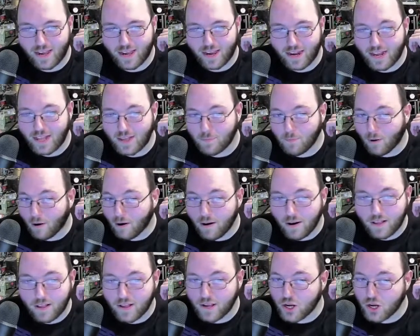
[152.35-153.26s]
and it's part
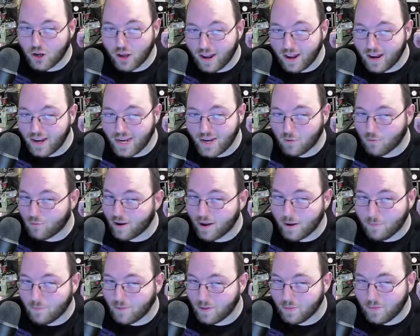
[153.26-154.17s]
of the strategy we're
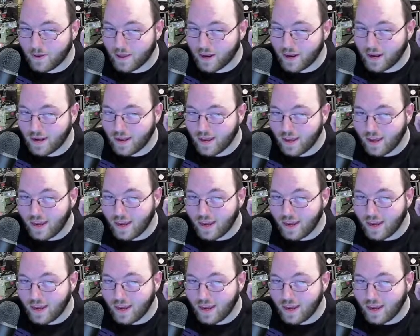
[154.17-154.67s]
implementing